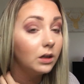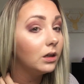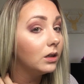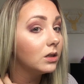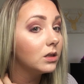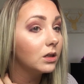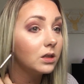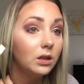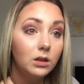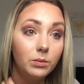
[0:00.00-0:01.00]
and it just looks
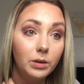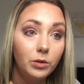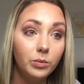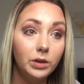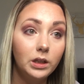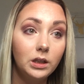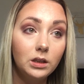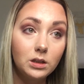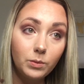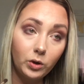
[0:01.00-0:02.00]
a little bit more blended
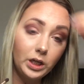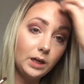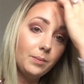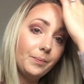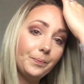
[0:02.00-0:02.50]
and smoky.